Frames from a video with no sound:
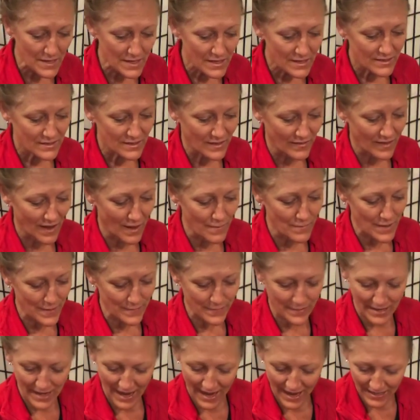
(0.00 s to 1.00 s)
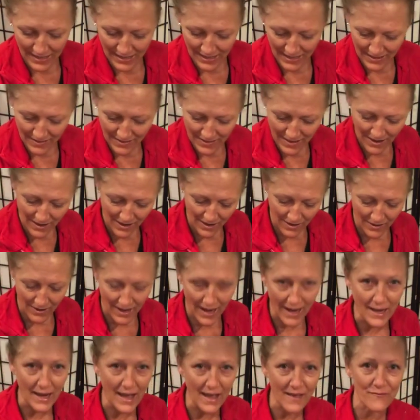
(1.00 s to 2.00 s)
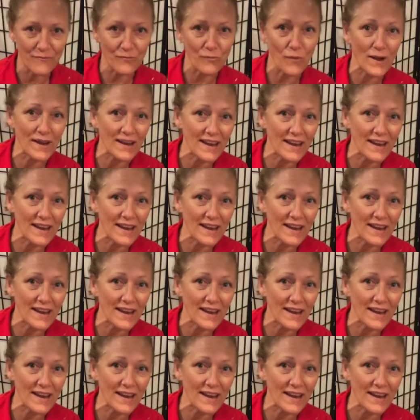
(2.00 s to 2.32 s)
So I've got my banana in there, and I have one